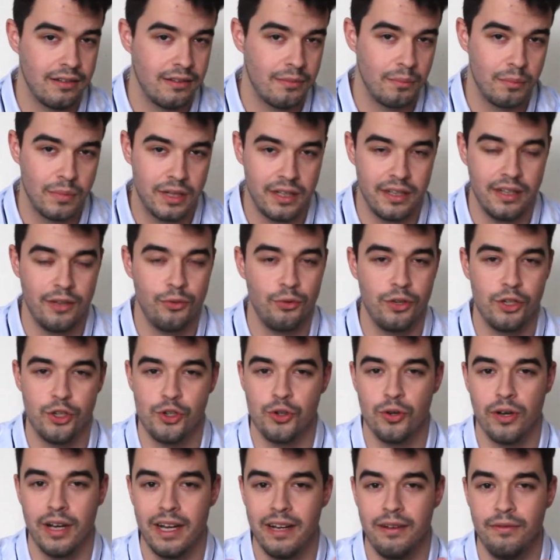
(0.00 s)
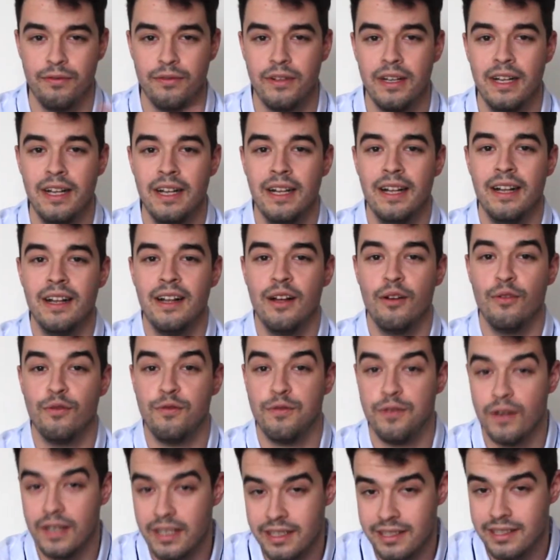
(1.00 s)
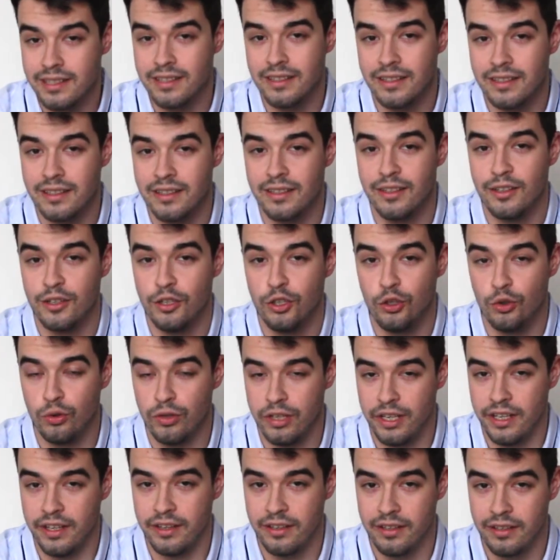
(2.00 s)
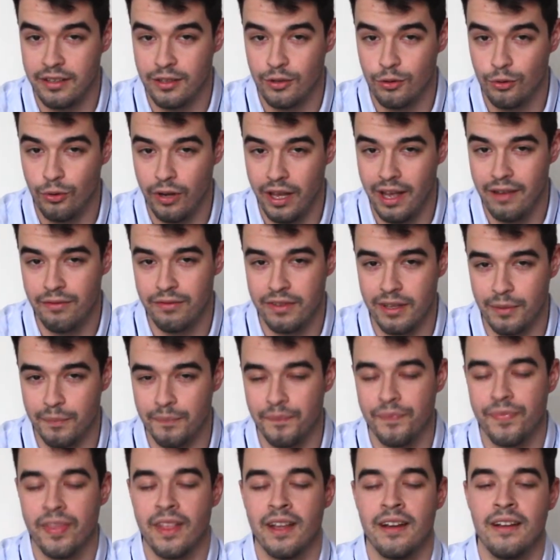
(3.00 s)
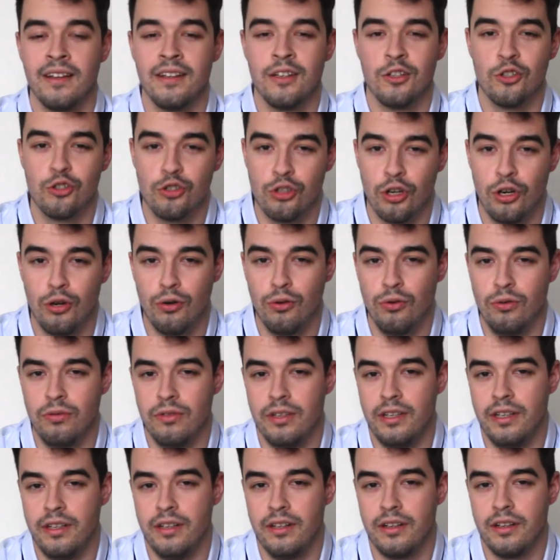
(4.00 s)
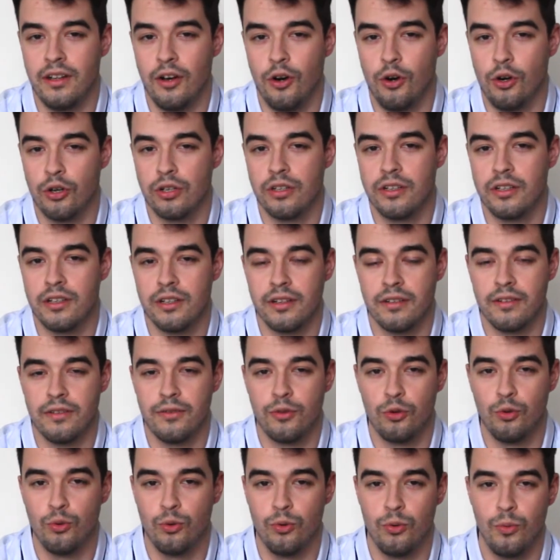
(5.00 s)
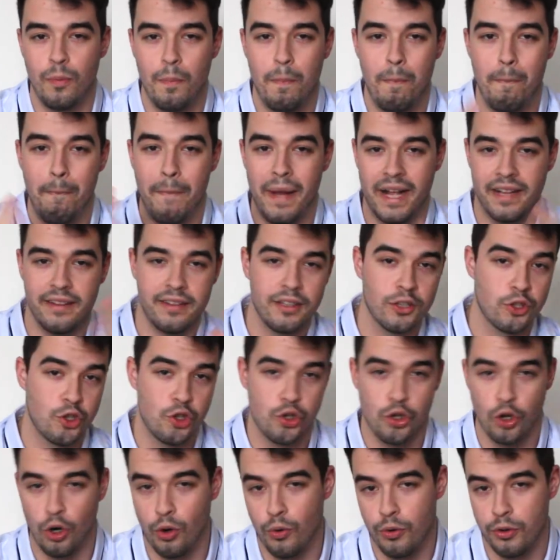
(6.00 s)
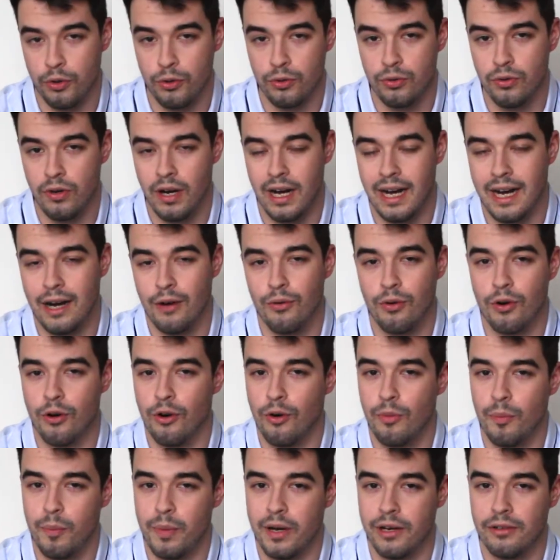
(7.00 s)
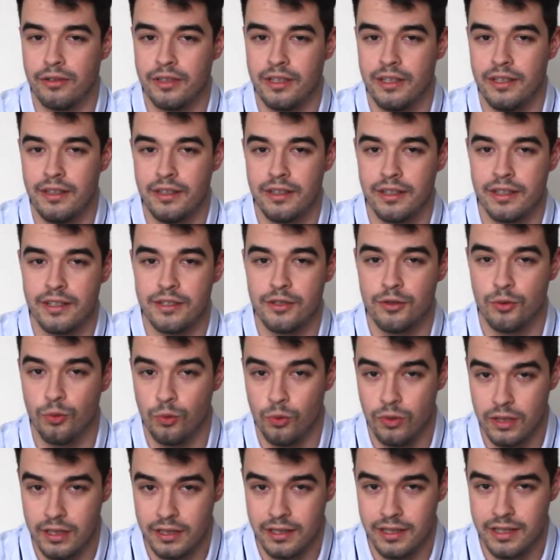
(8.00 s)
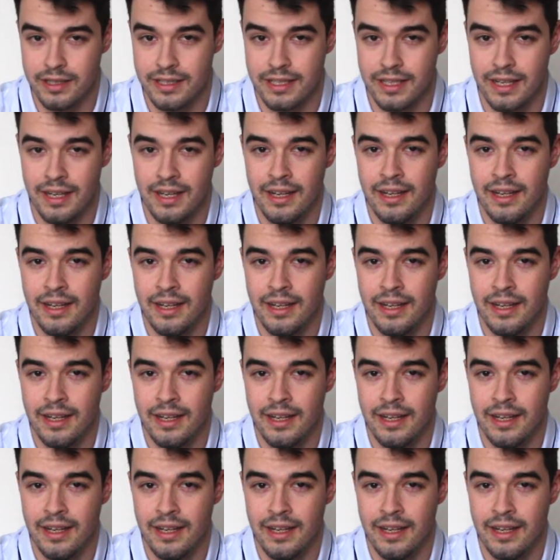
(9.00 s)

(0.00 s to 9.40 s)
money which you have, first you need to have them. So, in order to better show you how compound interest works,